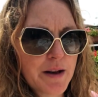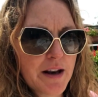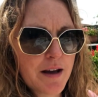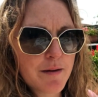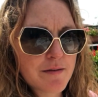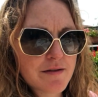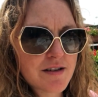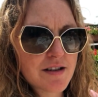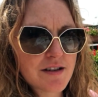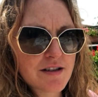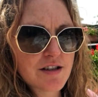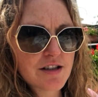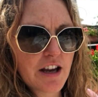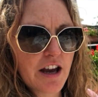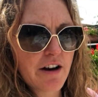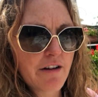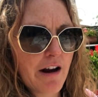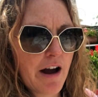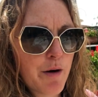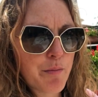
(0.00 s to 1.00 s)
been able to
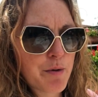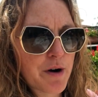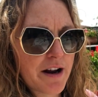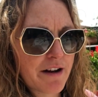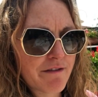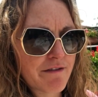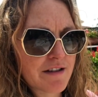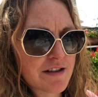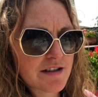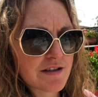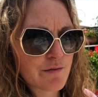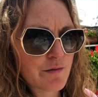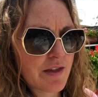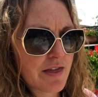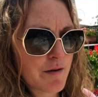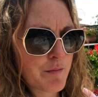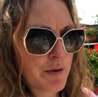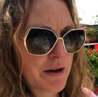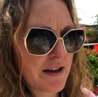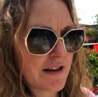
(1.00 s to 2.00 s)
share our breakfast
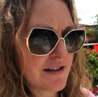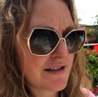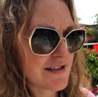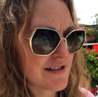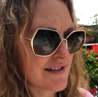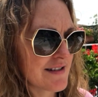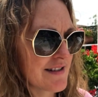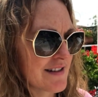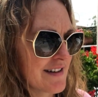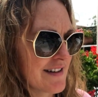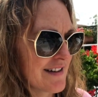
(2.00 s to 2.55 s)
with the bees.